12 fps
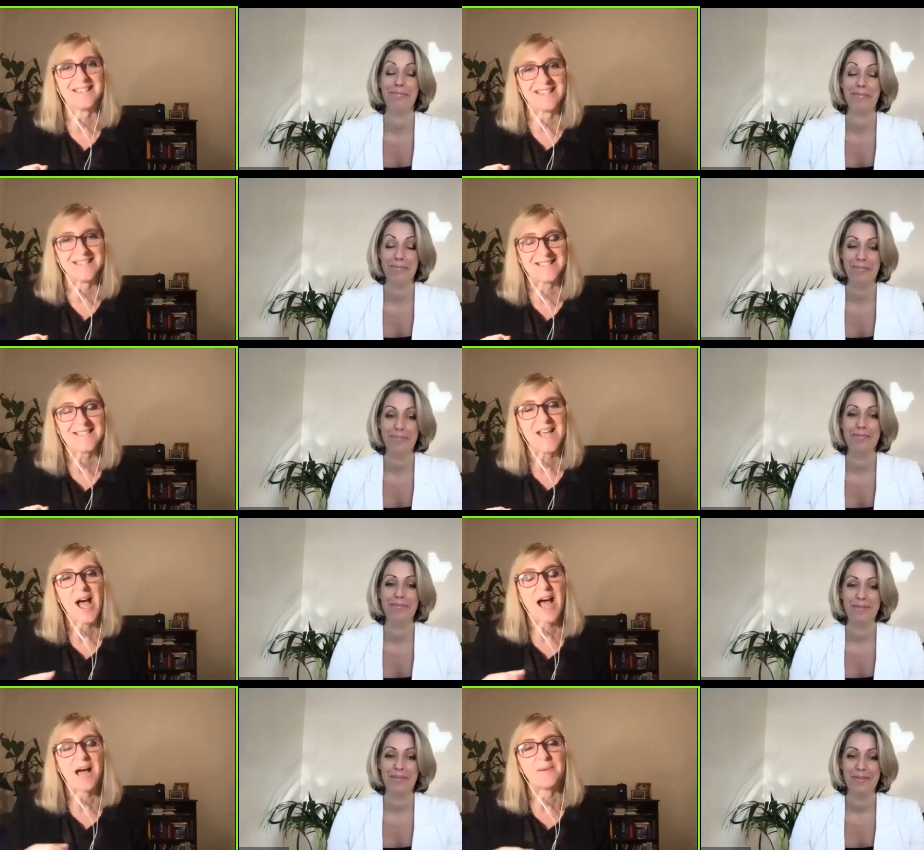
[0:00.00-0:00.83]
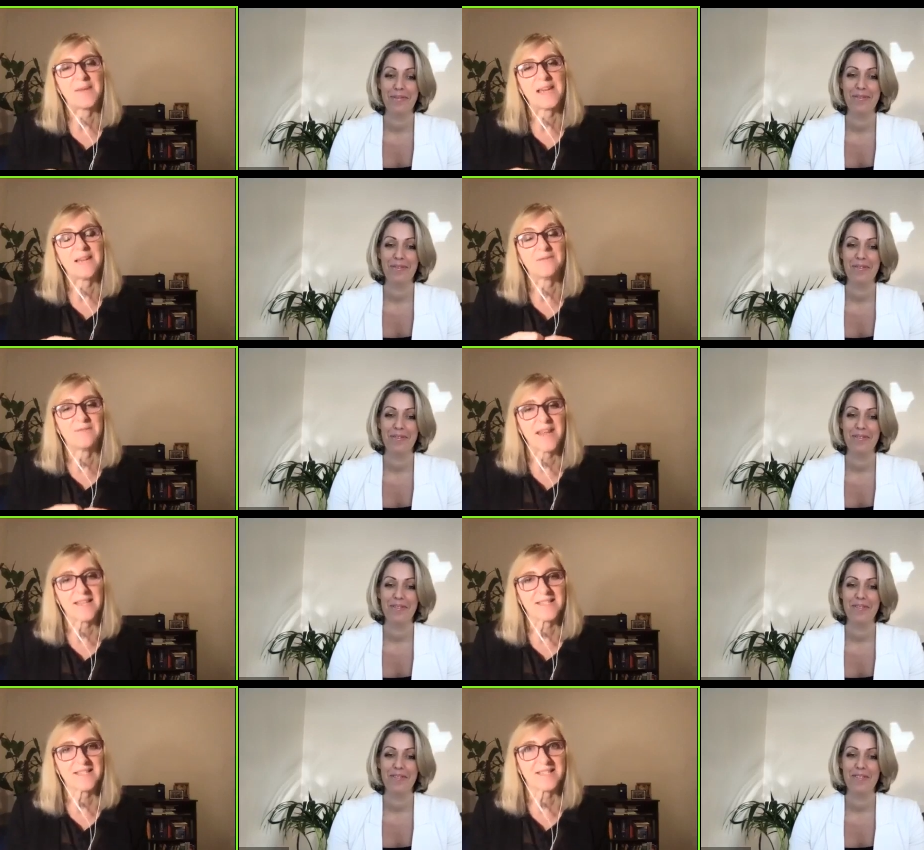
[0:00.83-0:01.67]
Speaker 1: years, um,
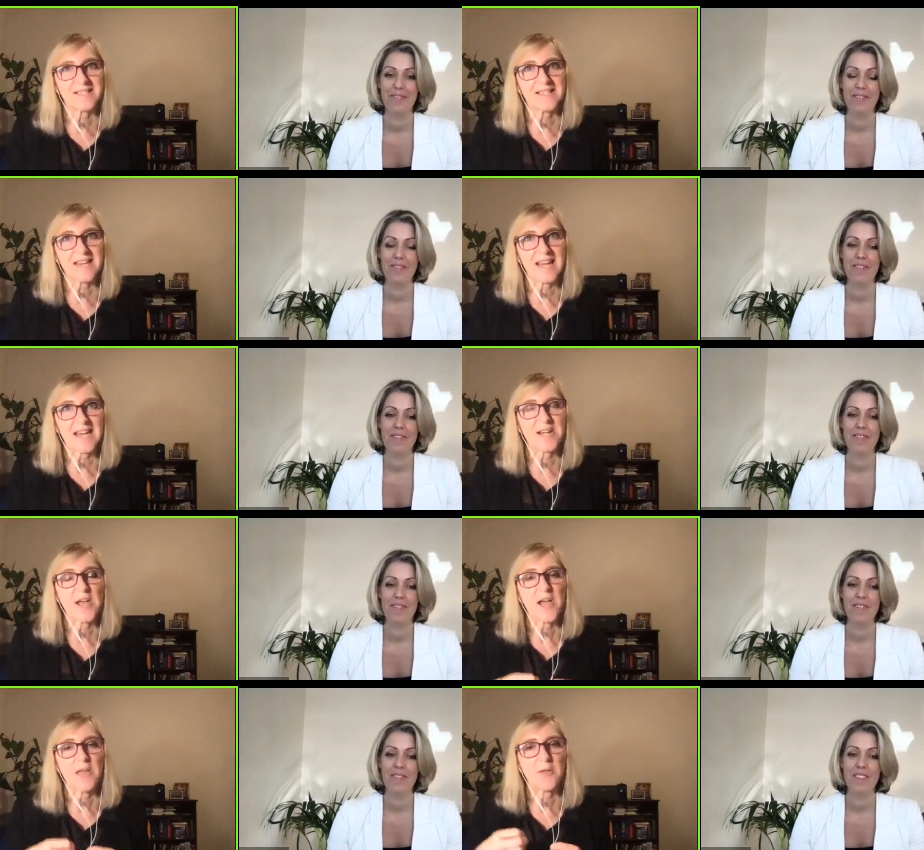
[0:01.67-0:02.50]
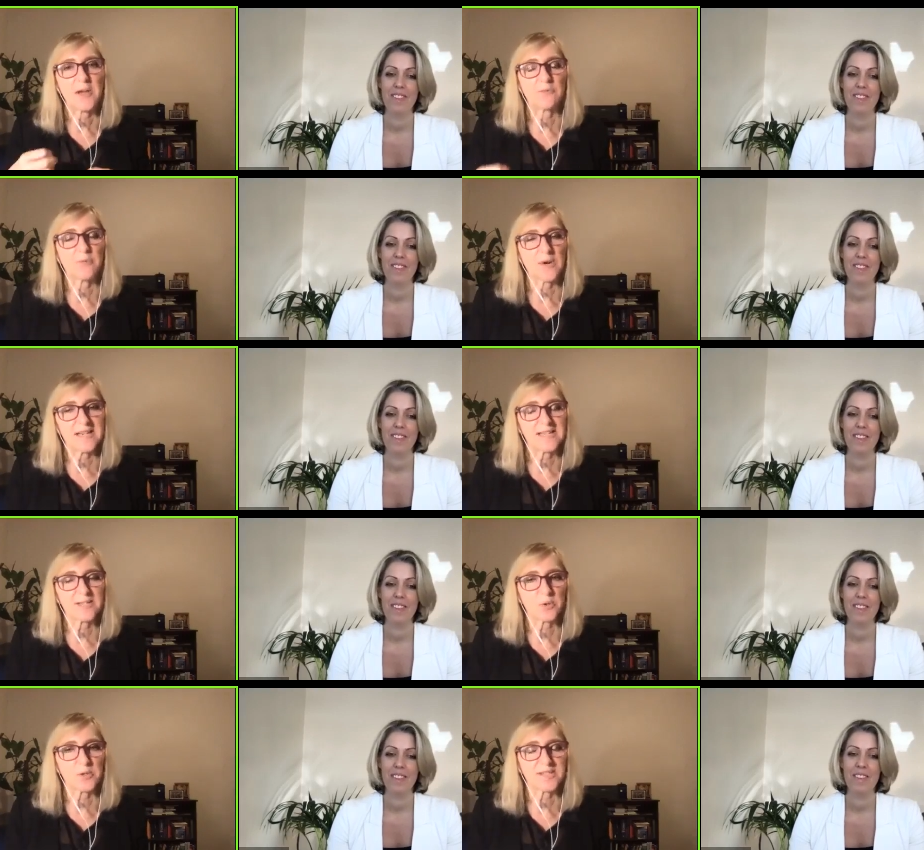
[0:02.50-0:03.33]
invested in that
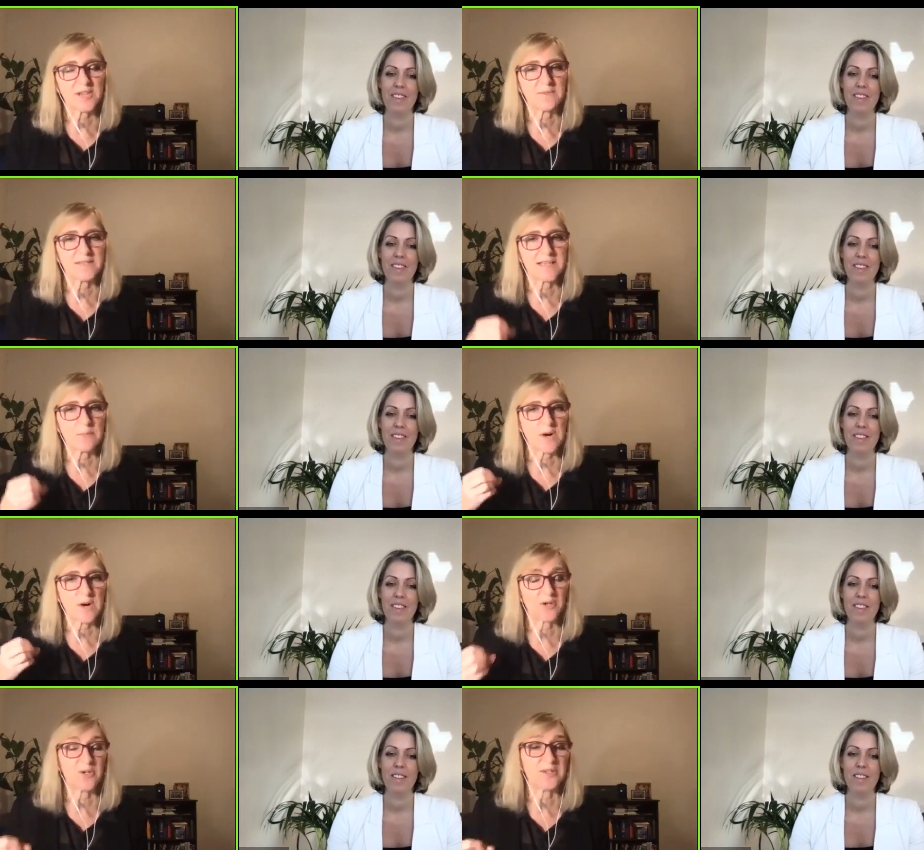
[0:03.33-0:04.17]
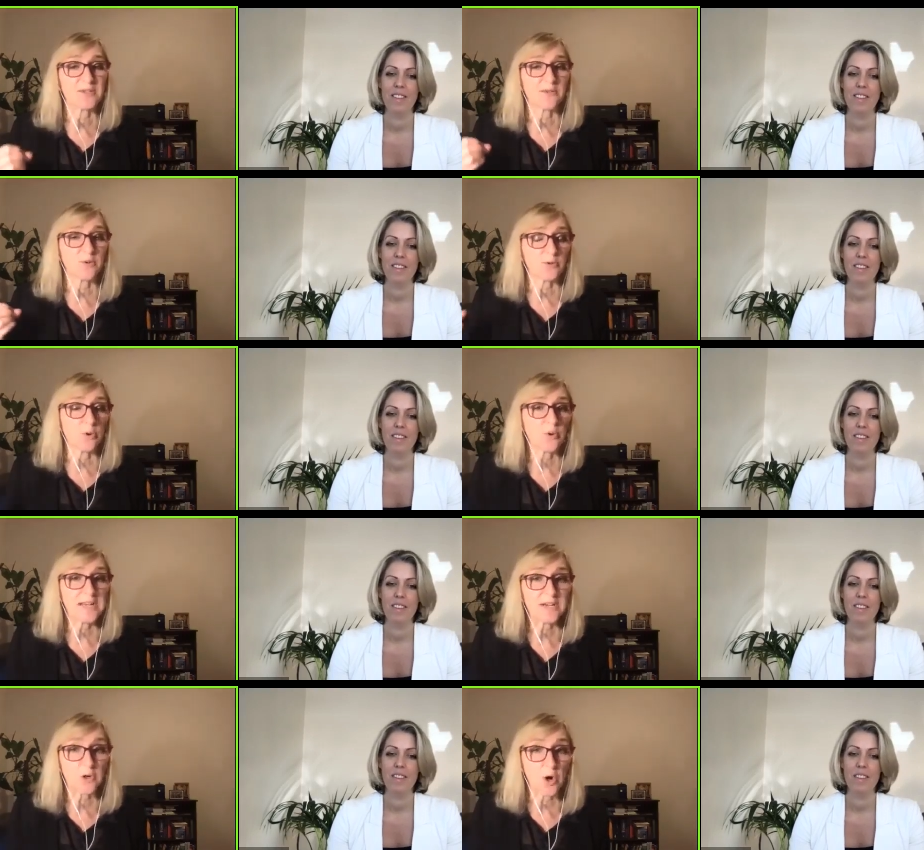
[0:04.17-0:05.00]
resource of someone who's
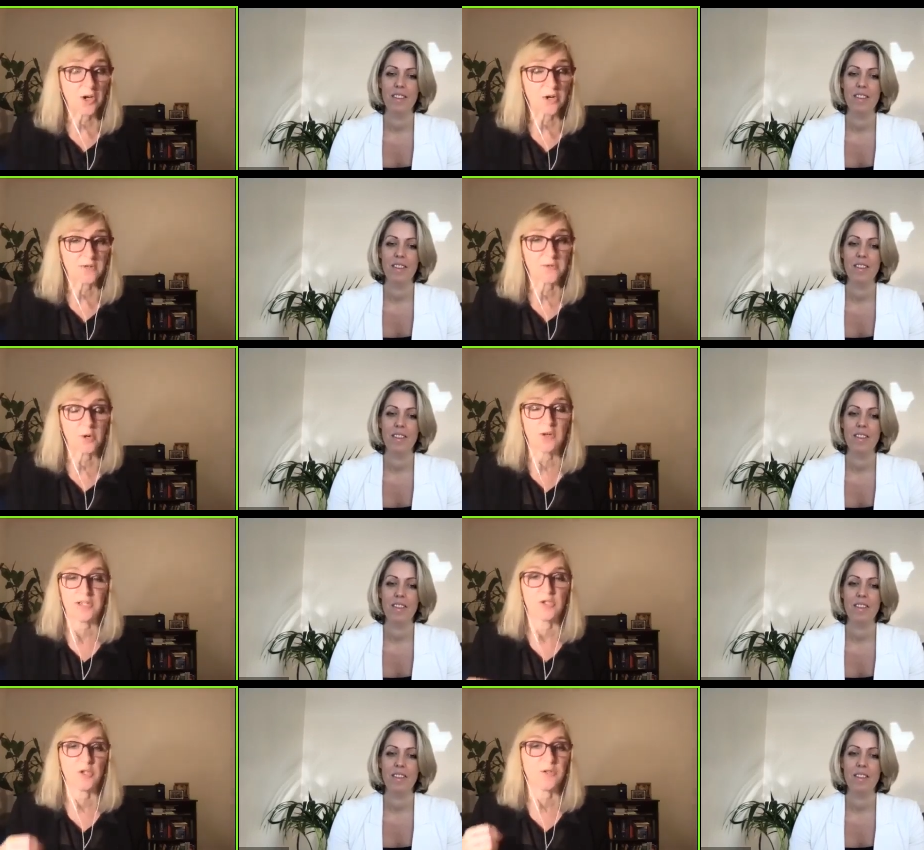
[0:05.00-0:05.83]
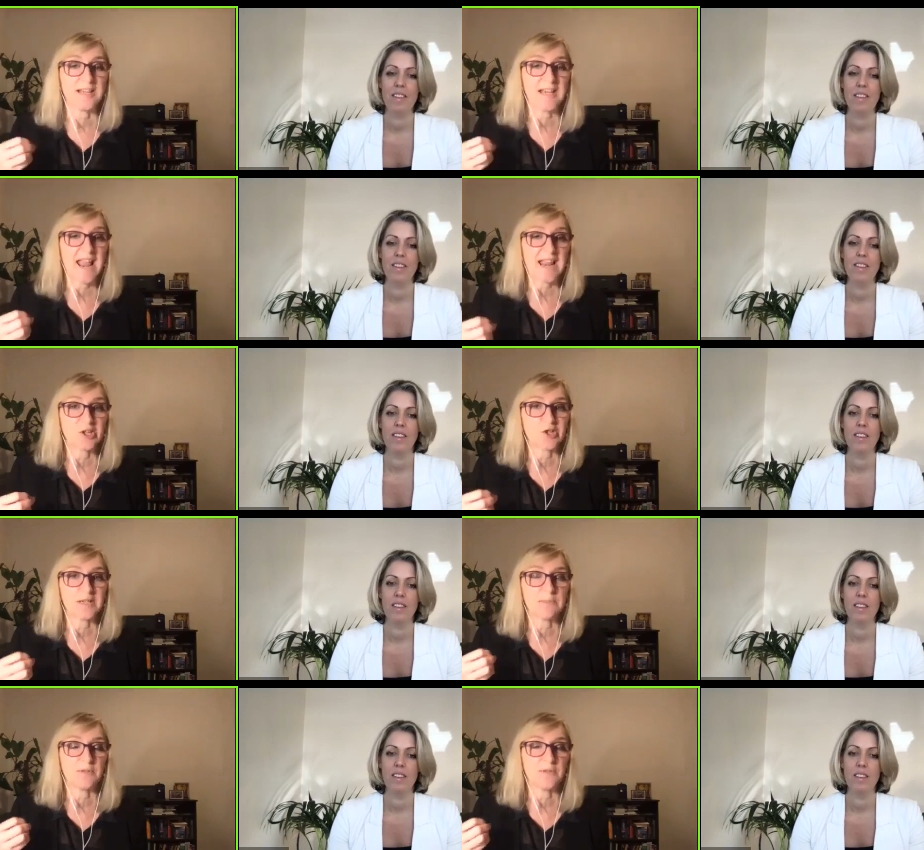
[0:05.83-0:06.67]
already got a lot of knowledge, who can
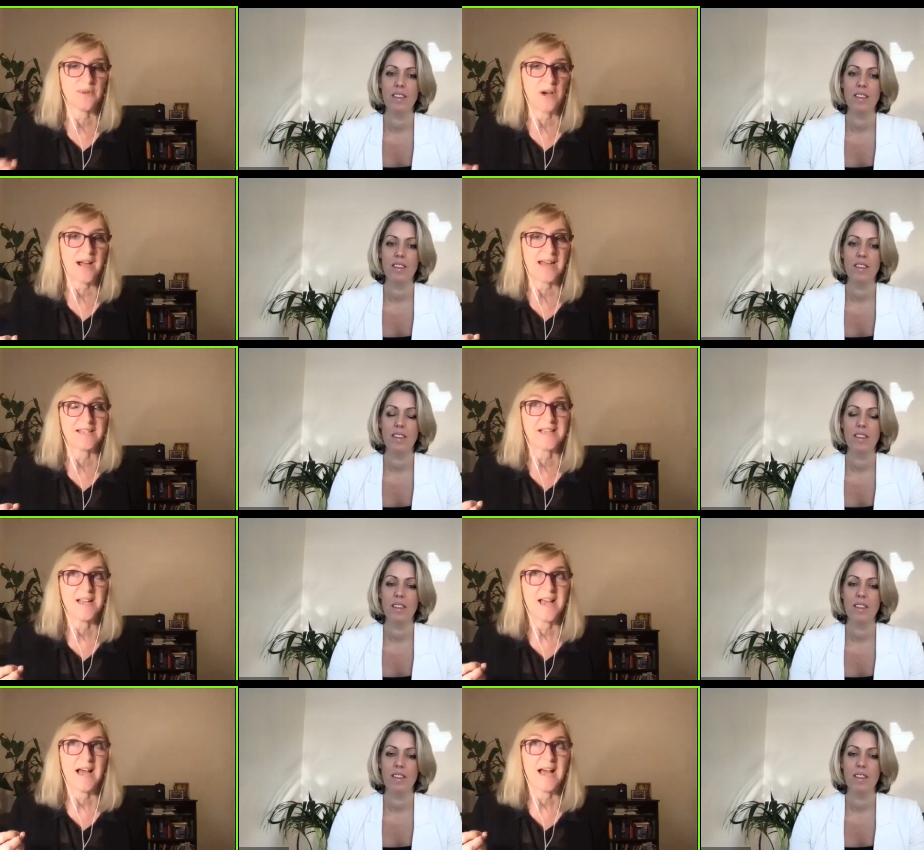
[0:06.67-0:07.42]
actually provide